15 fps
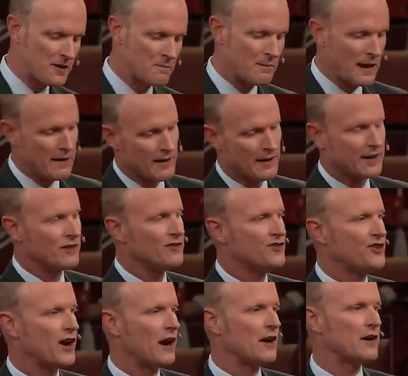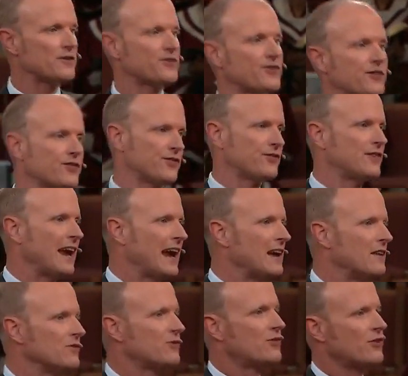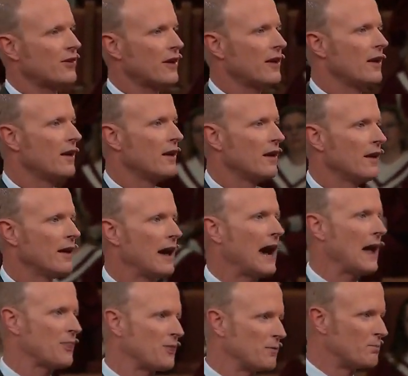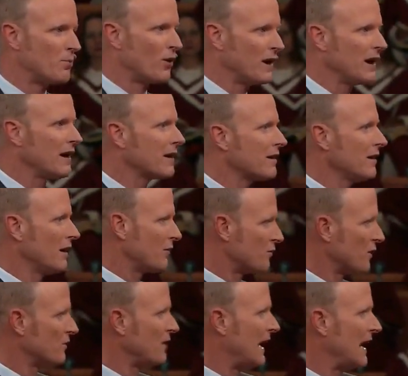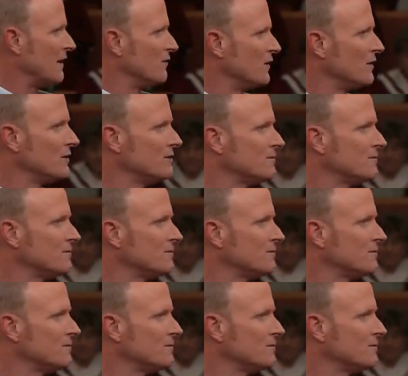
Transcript: American church stands at the brink of revival.